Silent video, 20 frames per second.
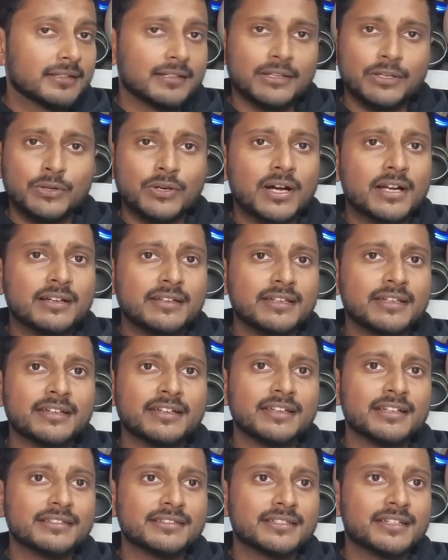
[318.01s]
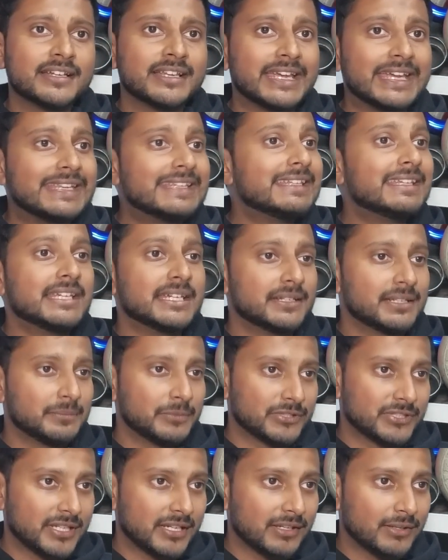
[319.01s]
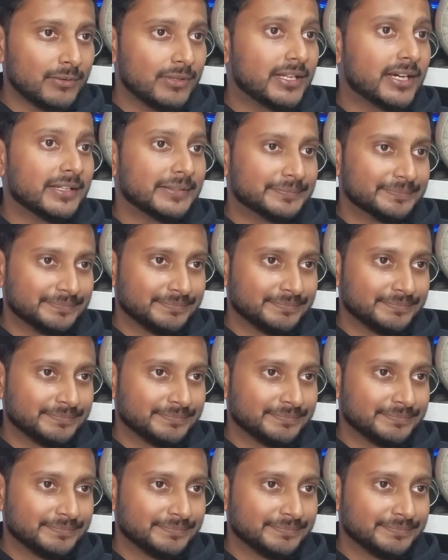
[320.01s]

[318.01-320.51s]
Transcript: You can't take an exit at 80 in a Mustang, you'll die.